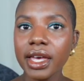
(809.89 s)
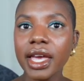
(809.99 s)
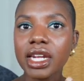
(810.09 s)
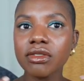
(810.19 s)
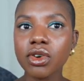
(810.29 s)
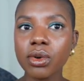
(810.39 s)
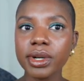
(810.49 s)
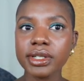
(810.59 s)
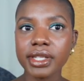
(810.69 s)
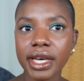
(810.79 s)
And of
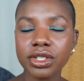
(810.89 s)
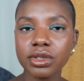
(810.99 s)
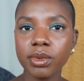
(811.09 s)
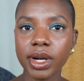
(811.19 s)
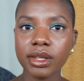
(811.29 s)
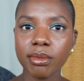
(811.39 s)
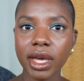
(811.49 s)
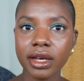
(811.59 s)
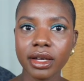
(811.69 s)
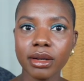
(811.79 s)
course, as you wear the
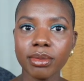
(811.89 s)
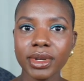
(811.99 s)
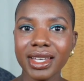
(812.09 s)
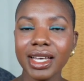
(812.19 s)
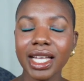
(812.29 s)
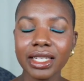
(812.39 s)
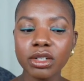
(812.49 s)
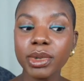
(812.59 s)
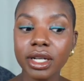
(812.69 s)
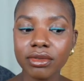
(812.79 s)
makeup, a
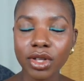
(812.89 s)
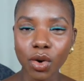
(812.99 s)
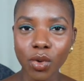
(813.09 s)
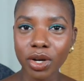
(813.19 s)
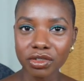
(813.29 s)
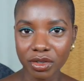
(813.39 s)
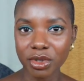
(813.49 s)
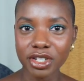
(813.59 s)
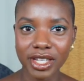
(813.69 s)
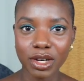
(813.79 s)
little bit of the oil from
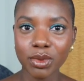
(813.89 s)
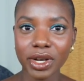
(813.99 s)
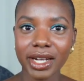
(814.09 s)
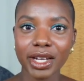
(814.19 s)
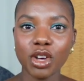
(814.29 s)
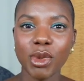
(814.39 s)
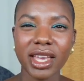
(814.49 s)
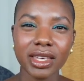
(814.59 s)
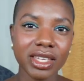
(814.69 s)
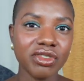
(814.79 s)
your skin will kind of come
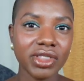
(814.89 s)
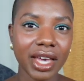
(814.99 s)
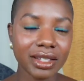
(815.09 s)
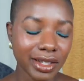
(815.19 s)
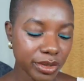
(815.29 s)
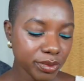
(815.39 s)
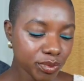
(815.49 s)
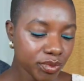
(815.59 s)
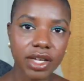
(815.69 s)
back and give you that glow.